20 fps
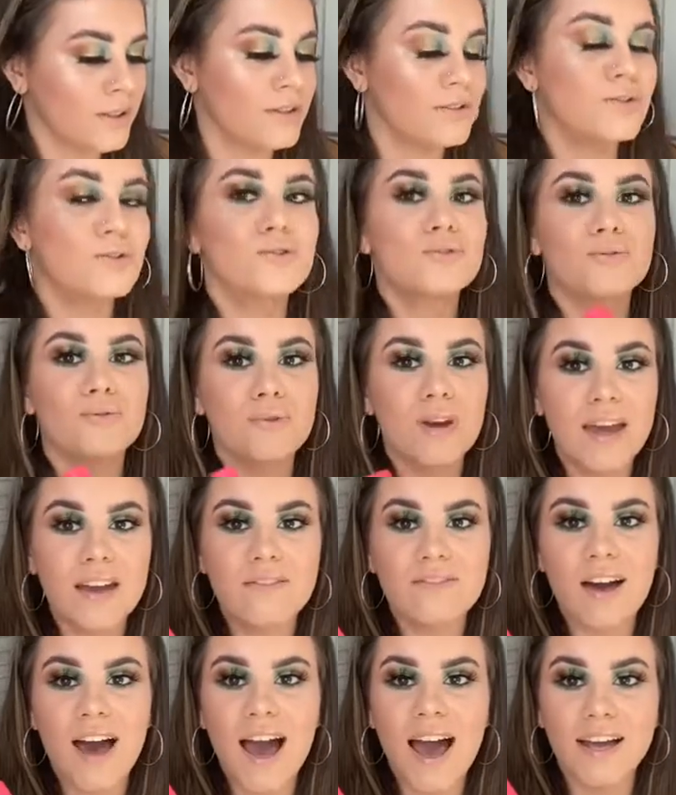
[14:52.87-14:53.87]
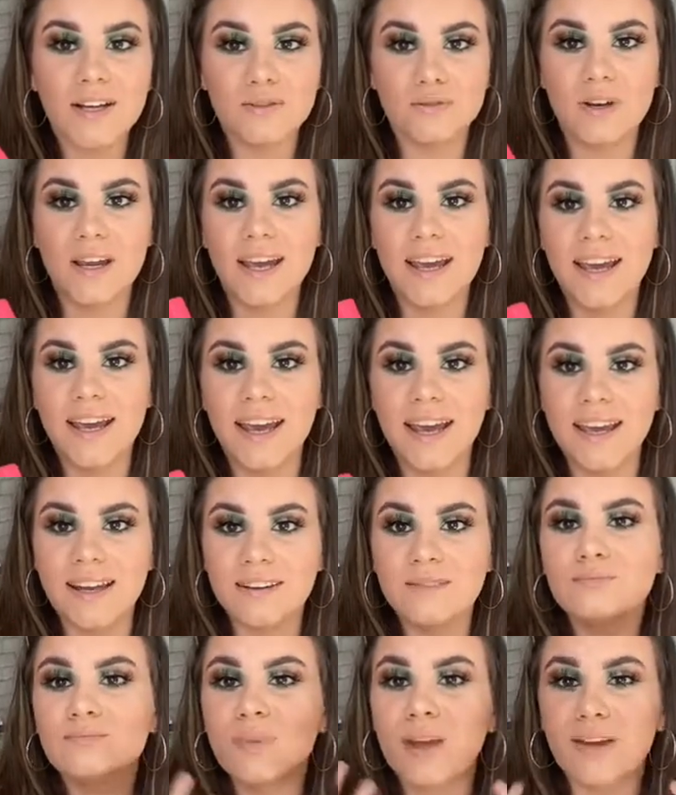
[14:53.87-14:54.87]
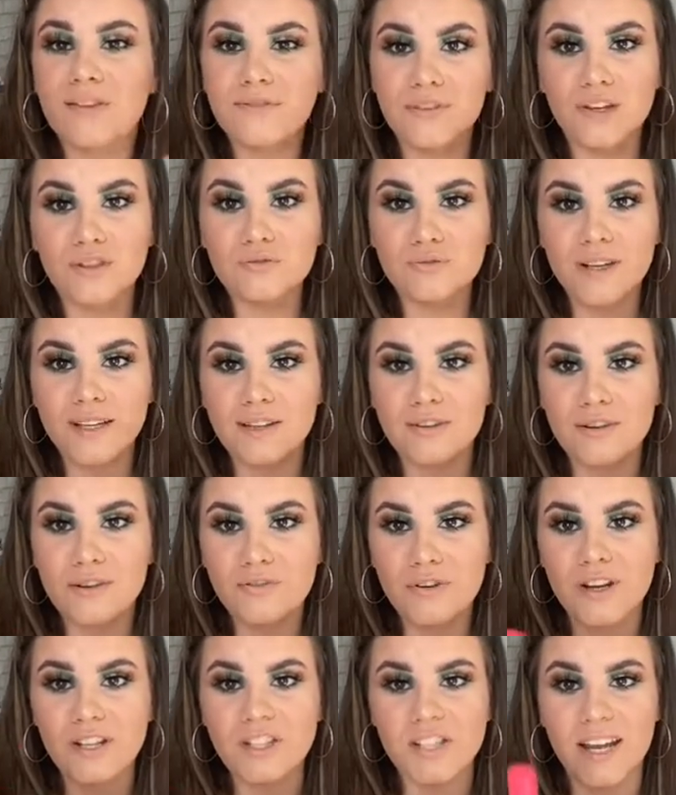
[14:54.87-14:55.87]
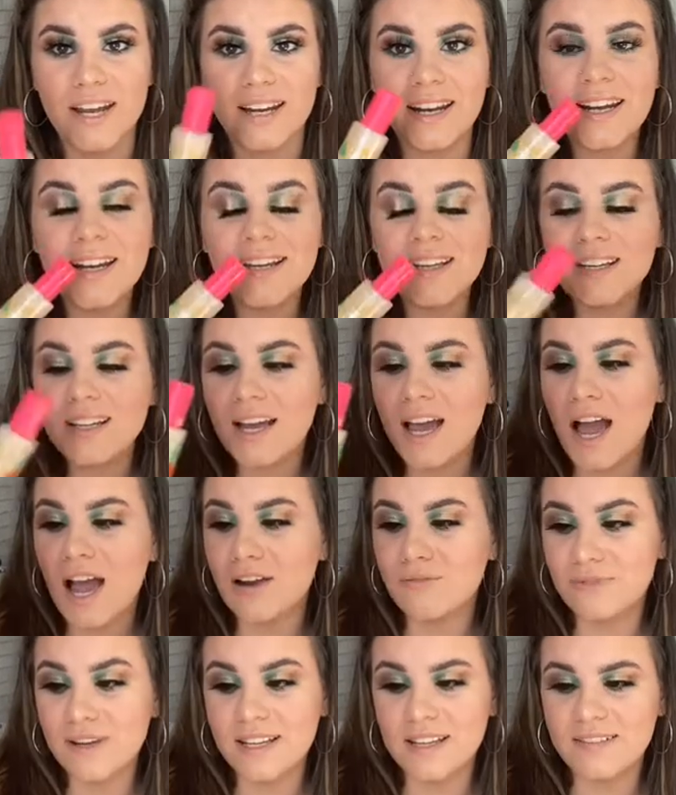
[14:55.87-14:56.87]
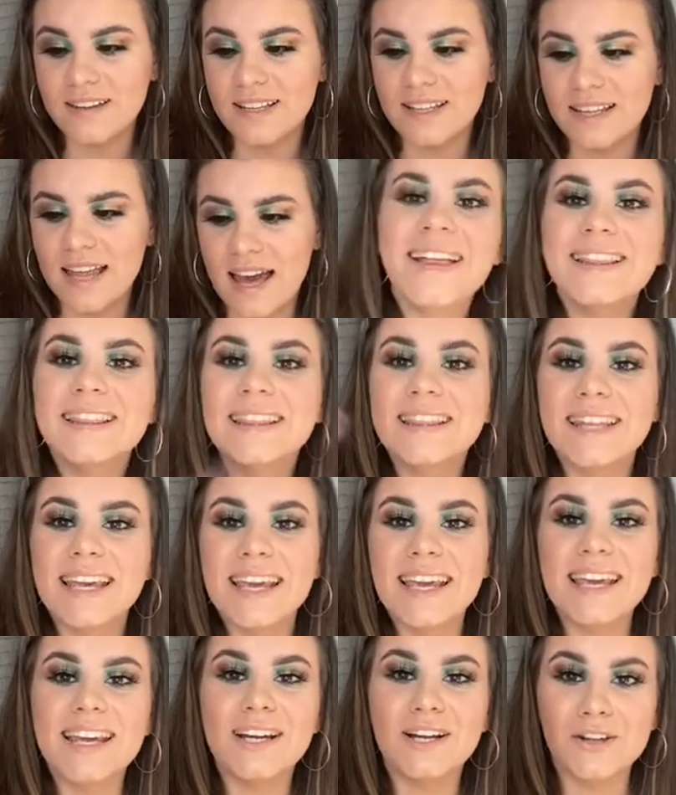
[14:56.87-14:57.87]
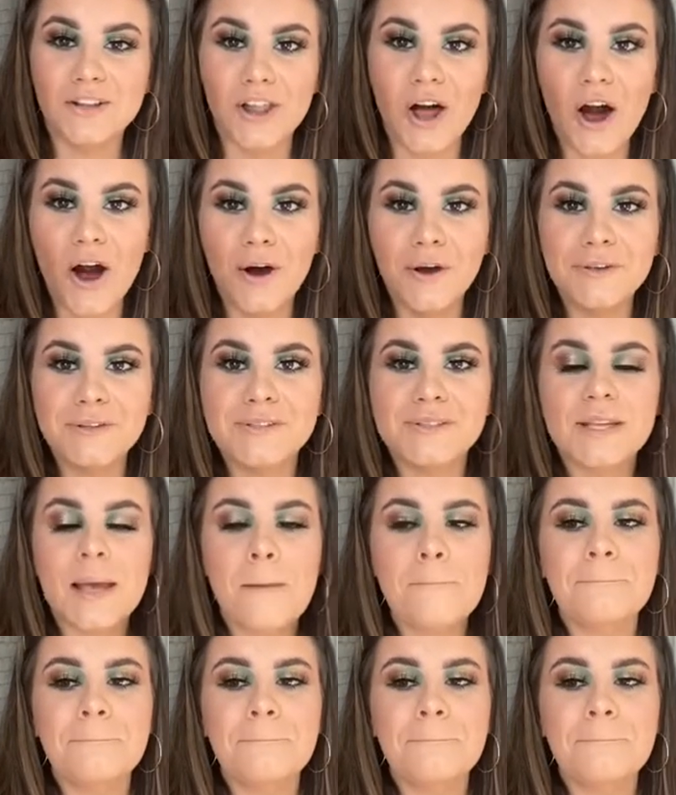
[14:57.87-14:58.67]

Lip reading: It's great for hydrating. It feels really refreshing. I really, really like the gloss.